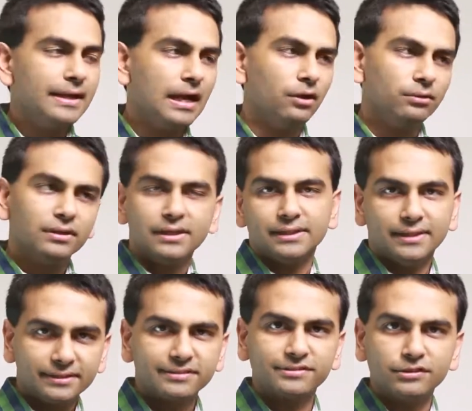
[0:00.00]
Now,
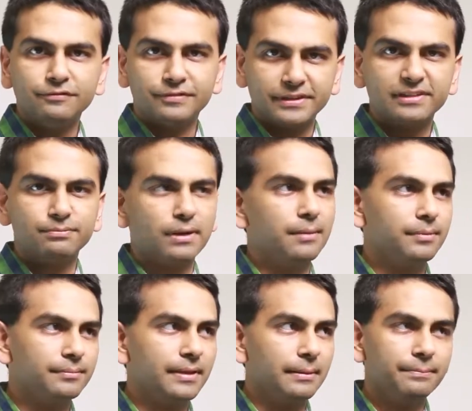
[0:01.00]
let's assume for this
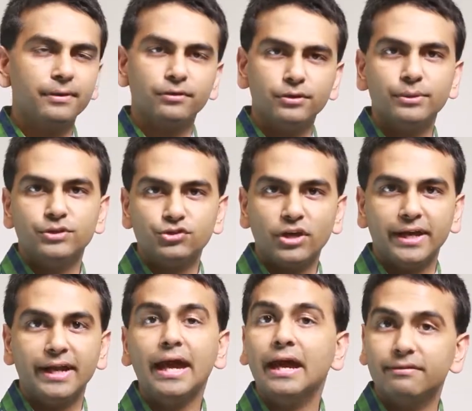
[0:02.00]
problem that Peru and
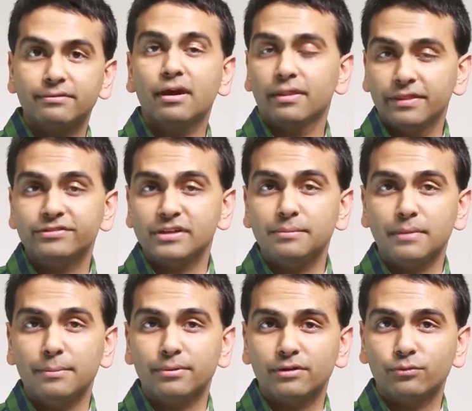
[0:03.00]
China have the same
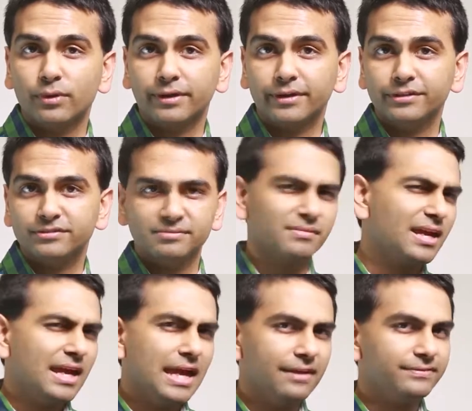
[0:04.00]
number of workers.
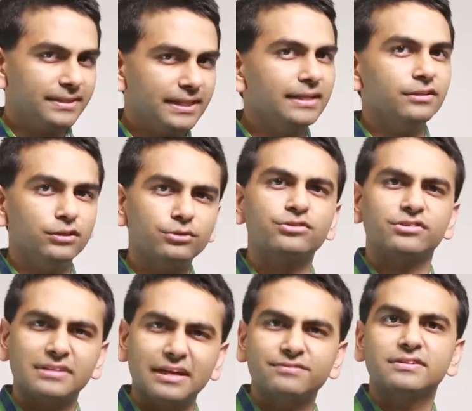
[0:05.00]
If they didn't, you'd
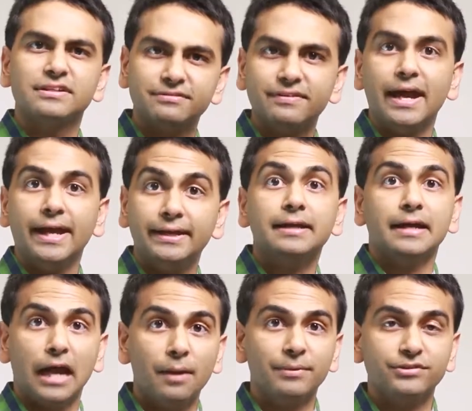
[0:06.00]
just have to divide
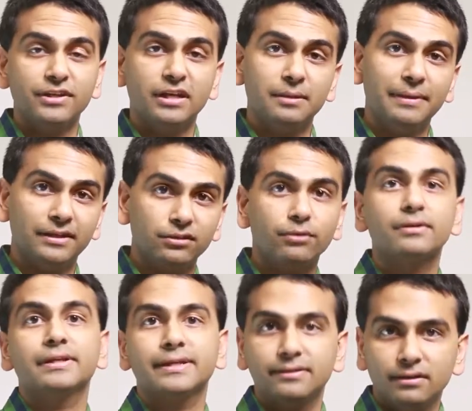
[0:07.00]
how much they can make
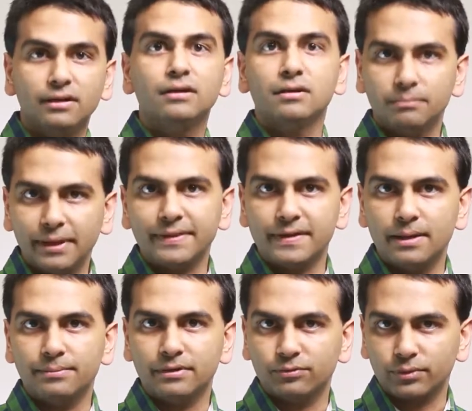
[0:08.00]
totally by the
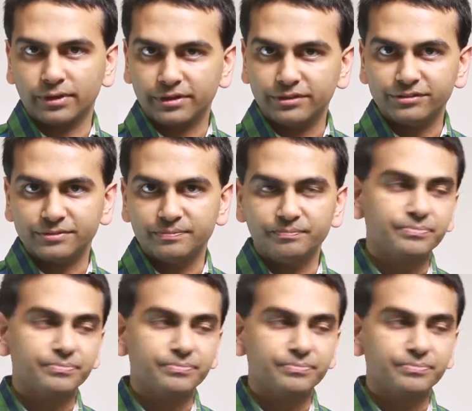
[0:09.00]
number of workers.